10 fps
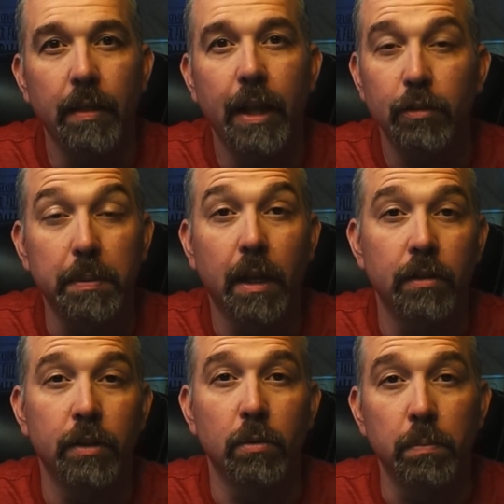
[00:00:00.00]
And that's
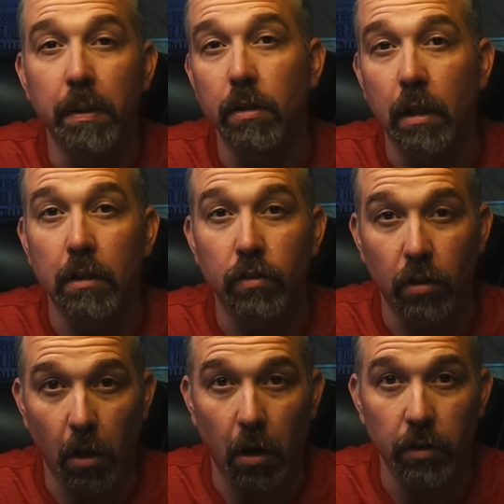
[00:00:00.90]
because it was built on the
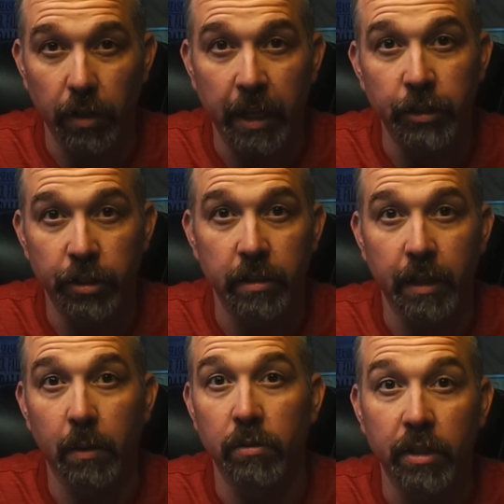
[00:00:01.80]
Stellaris
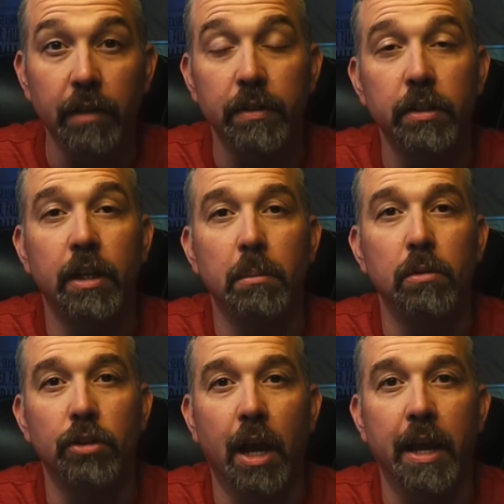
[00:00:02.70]
engine that was given to
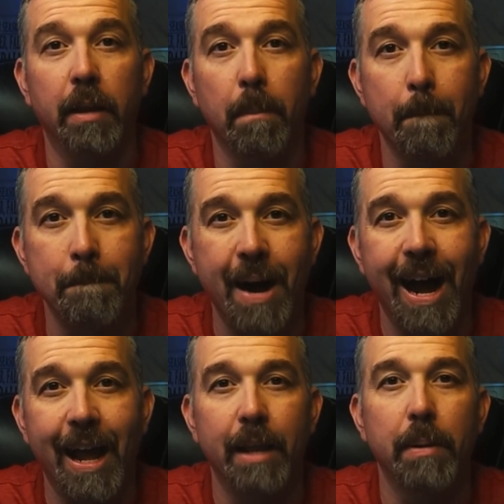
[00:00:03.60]
Nimble Giant
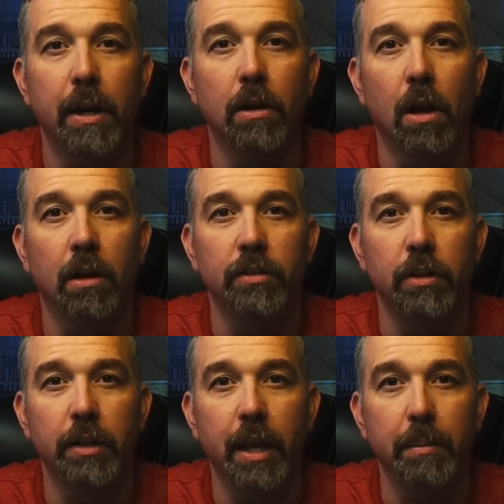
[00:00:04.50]
by Paradox
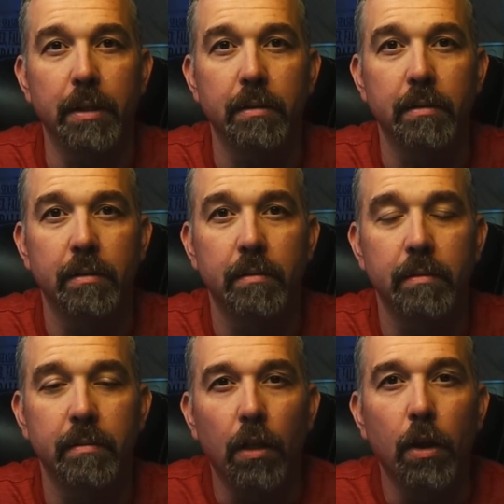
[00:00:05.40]
Entertainment.
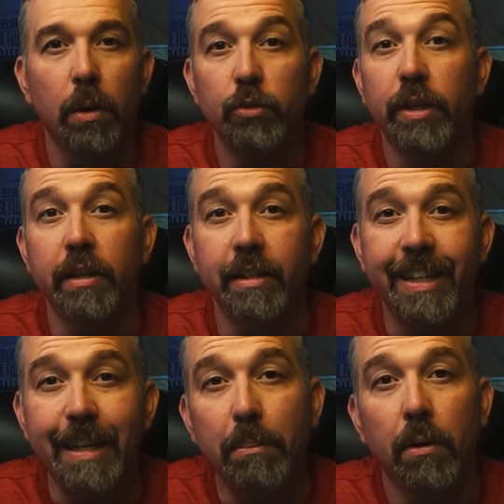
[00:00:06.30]
Although as you
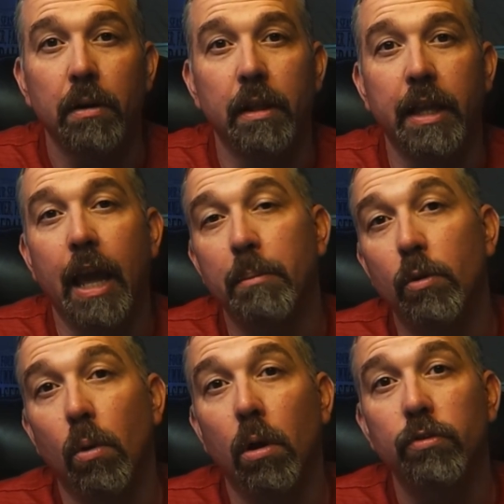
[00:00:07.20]
get deeper into the game,
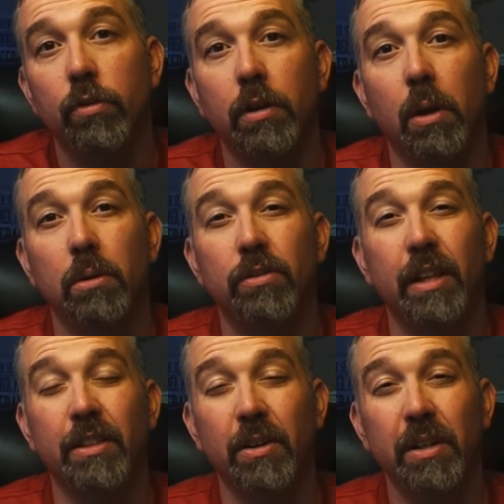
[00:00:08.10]
you also notice
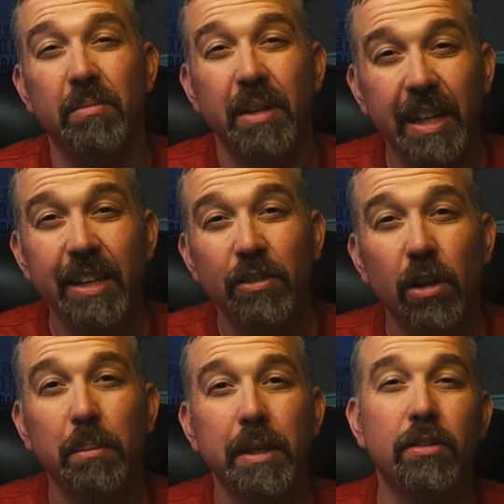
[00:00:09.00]
that there is
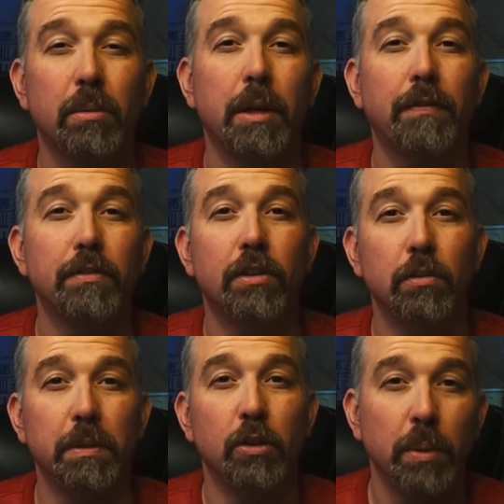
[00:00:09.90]
going to be some
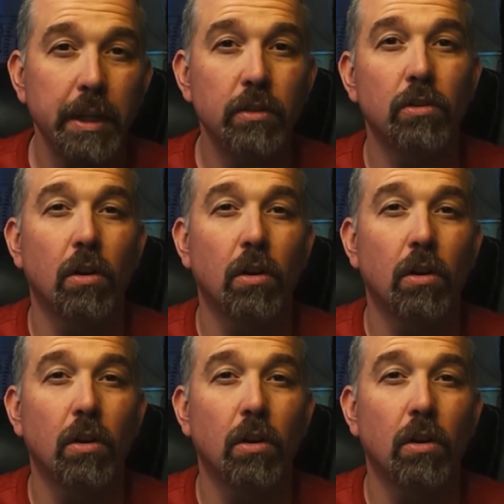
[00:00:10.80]
differences between